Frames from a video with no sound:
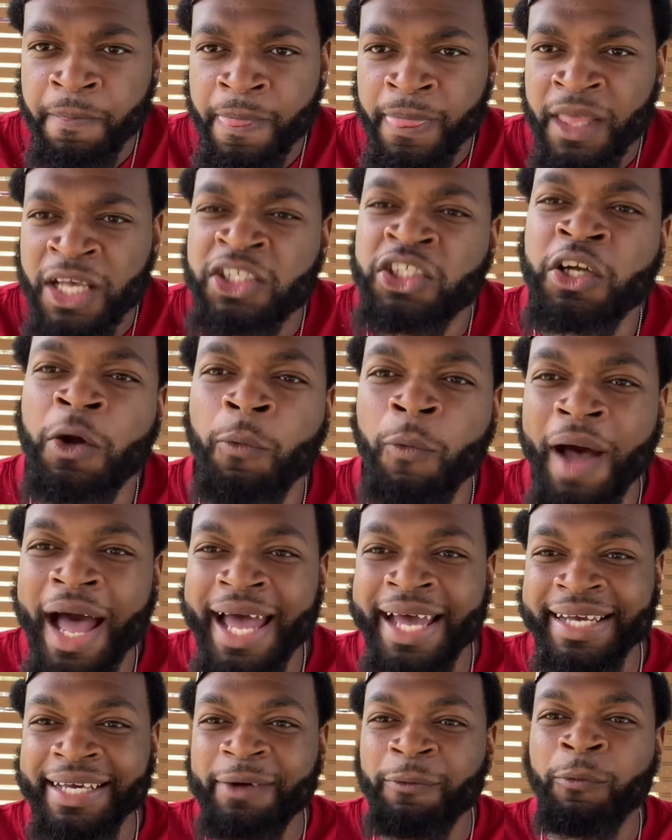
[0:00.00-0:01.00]
So why
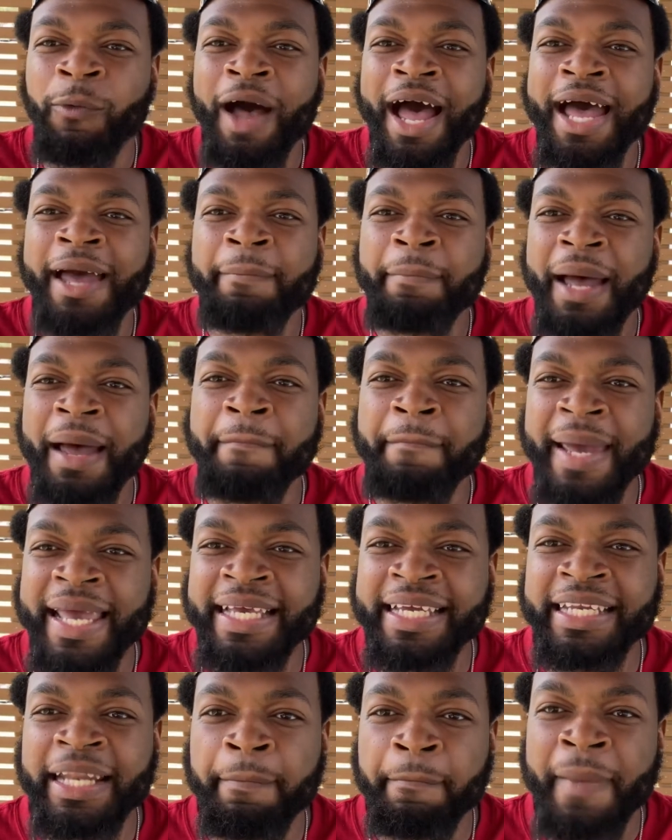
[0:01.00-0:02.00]
am I
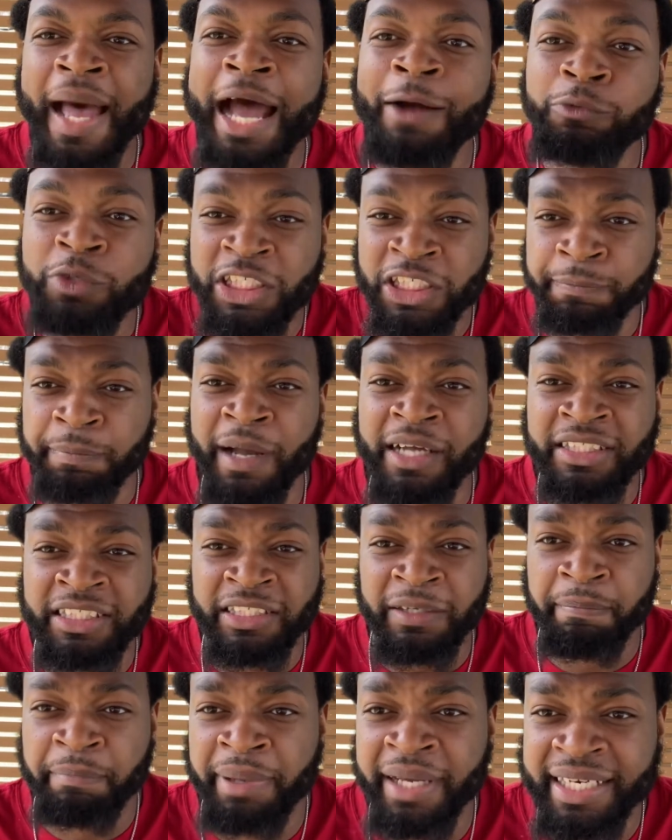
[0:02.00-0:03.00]
making it my
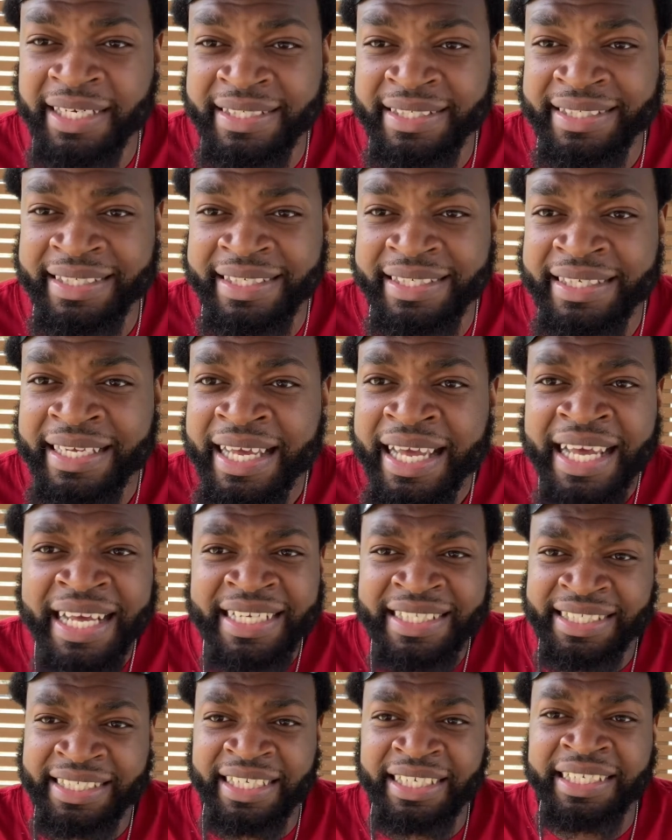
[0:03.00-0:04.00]
responsibility
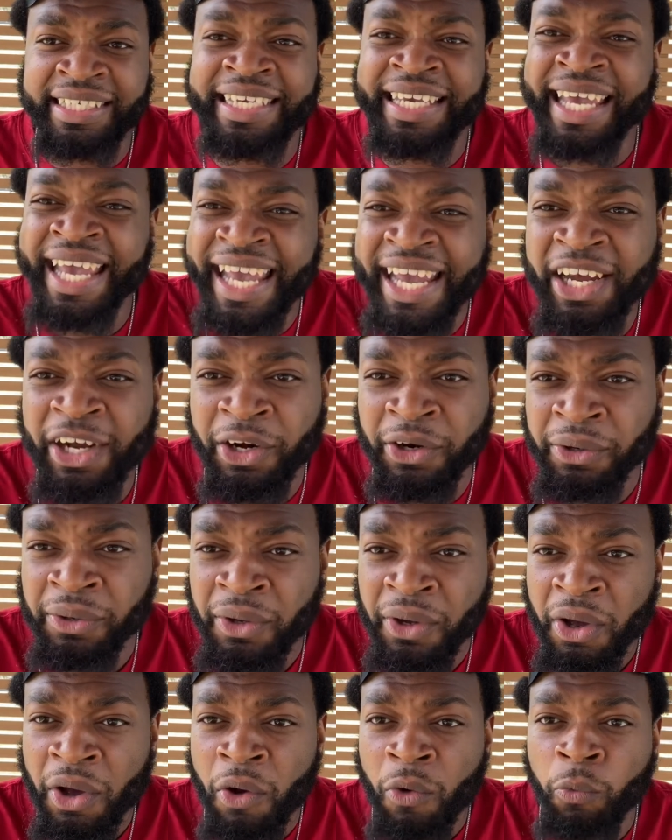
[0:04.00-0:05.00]
to care
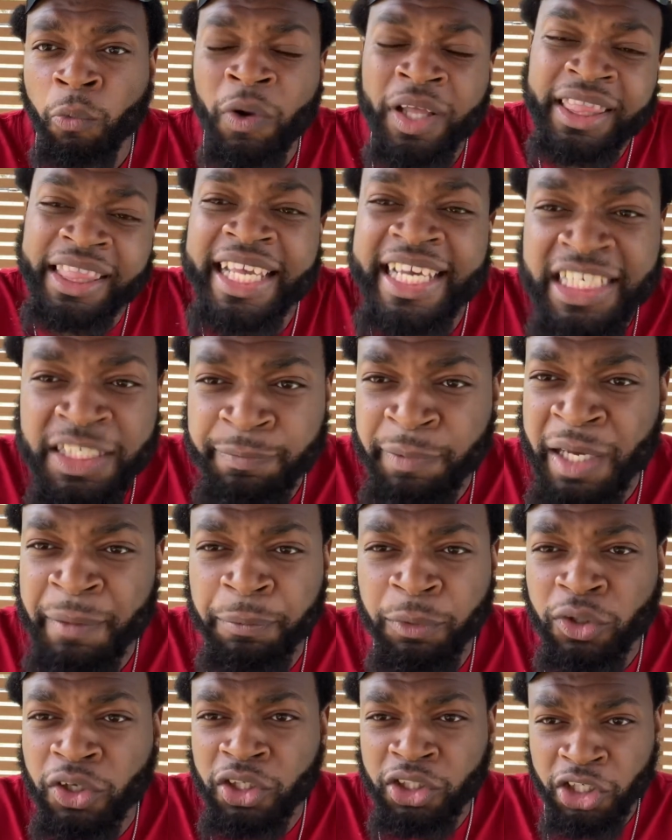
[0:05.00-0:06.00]
what these
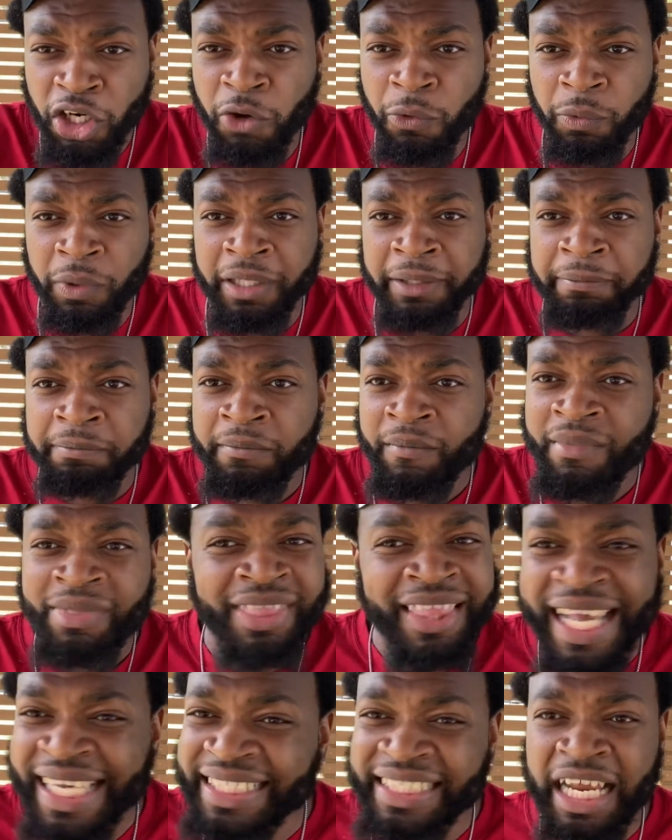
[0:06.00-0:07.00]
people are doing?
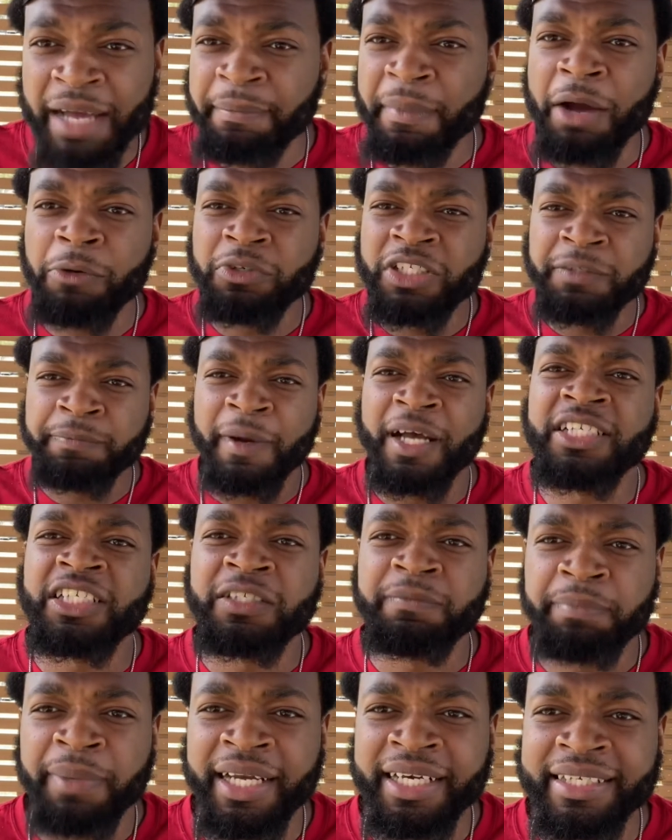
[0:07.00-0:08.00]
That's not my
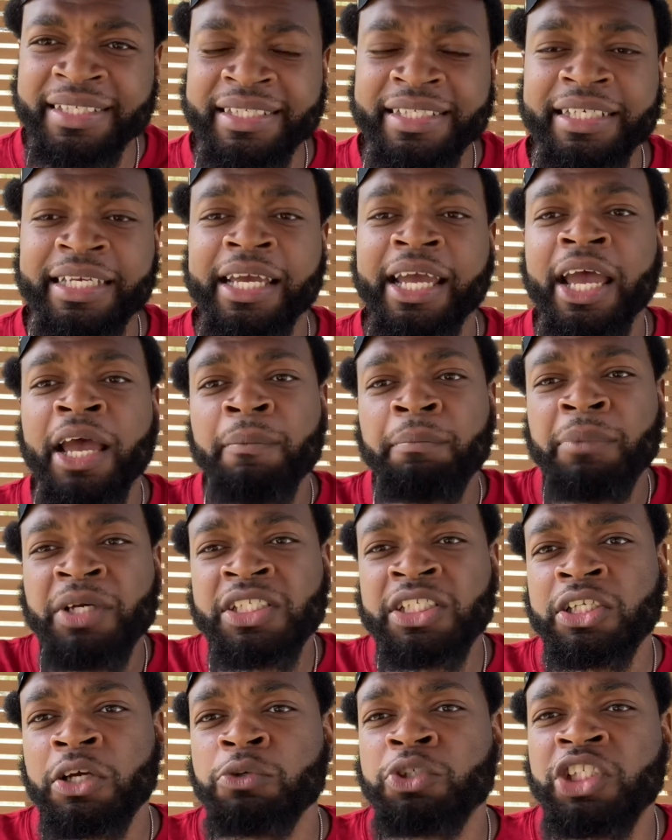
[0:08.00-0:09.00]
responsibility. But
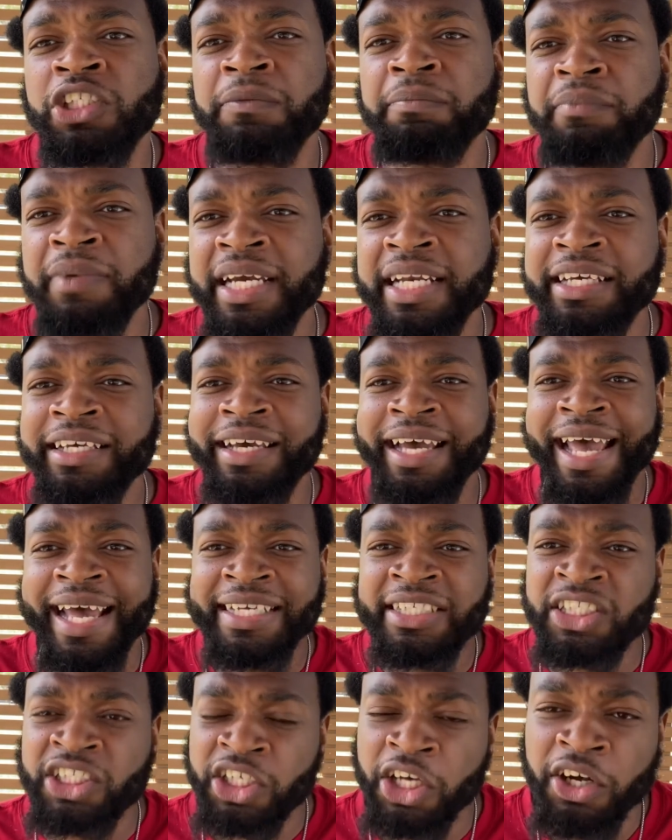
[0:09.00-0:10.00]
social media
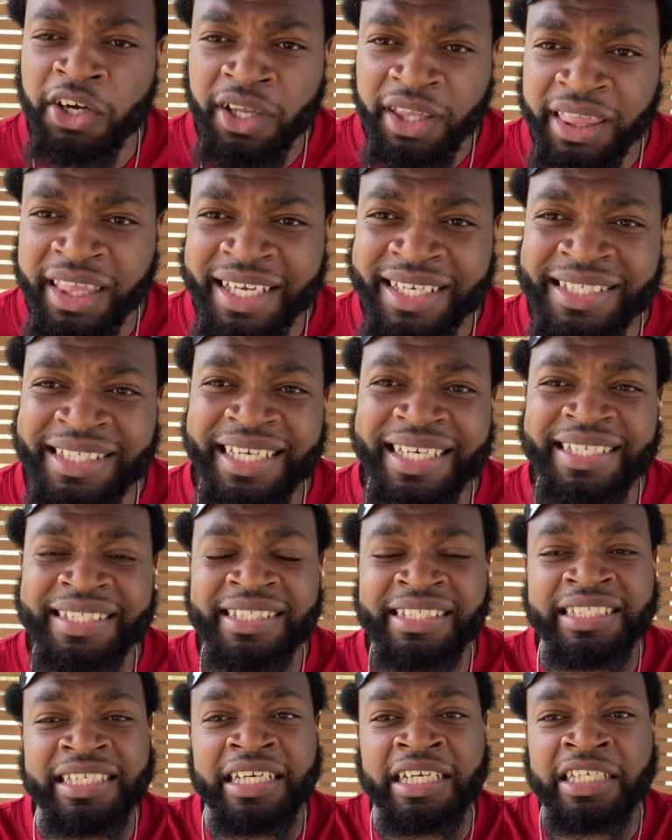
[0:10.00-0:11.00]
has turned us
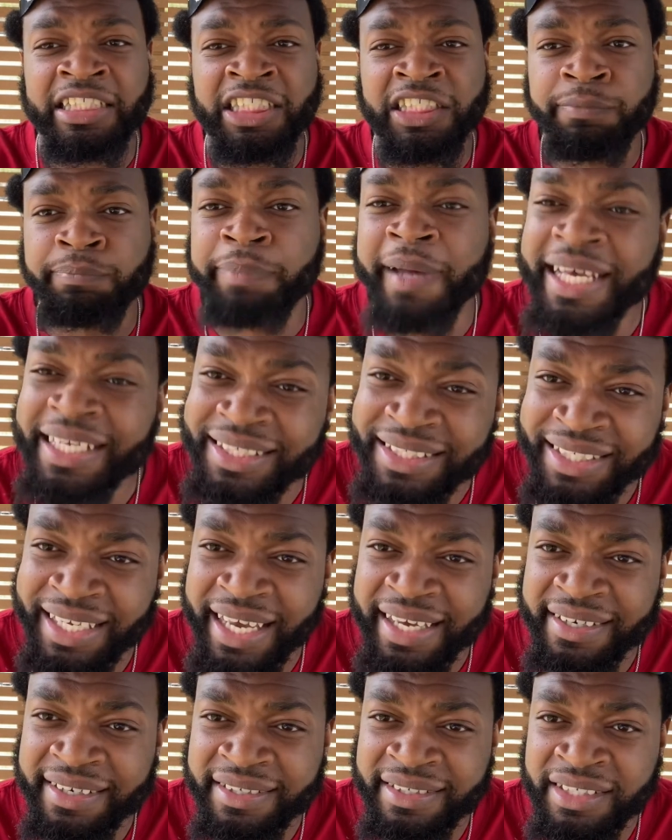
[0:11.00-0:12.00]
into
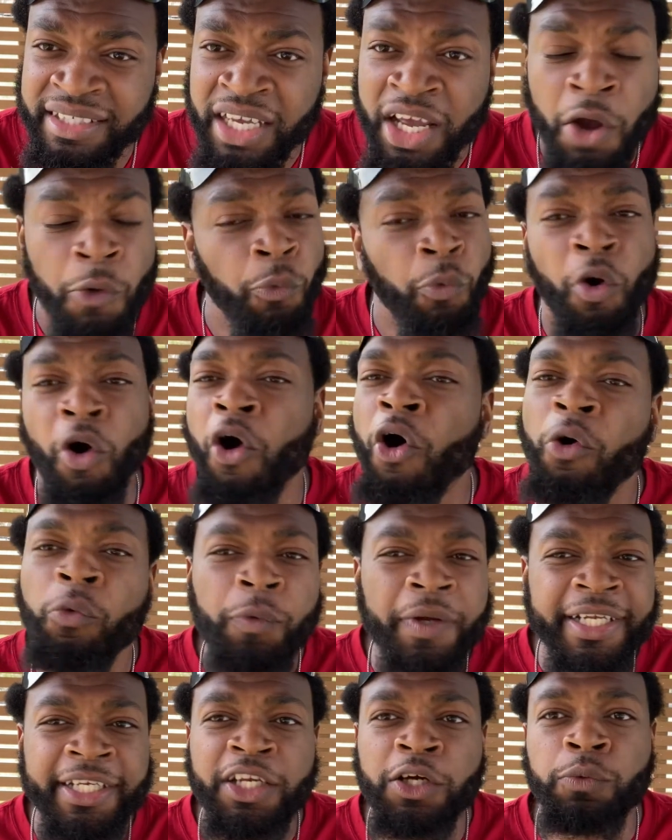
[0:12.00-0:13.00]
spectators where all we
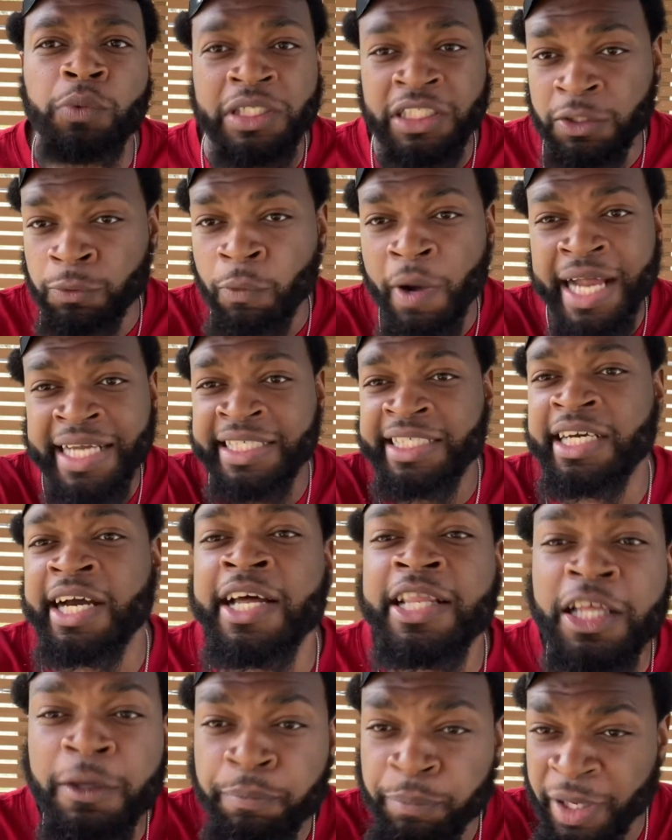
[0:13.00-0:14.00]
do is watch
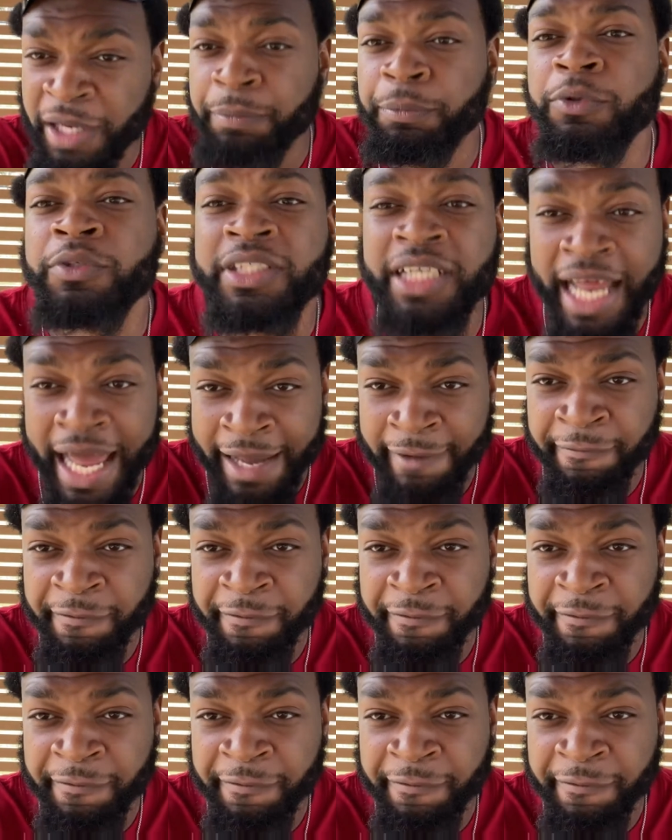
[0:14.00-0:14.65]
other people's life,